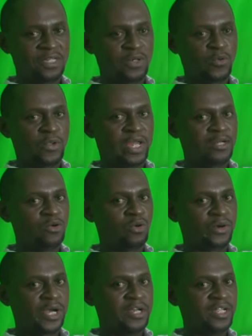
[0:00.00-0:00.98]
We had
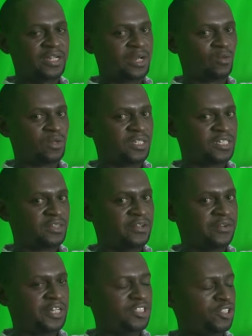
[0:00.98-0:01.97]
already calculated the
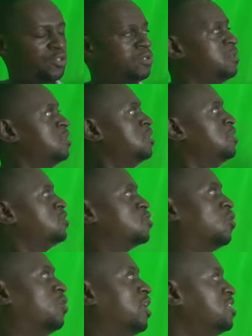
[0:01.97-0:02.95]
ratio.
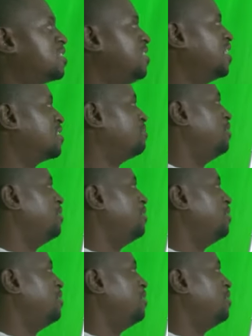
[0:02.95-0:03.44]
So let's just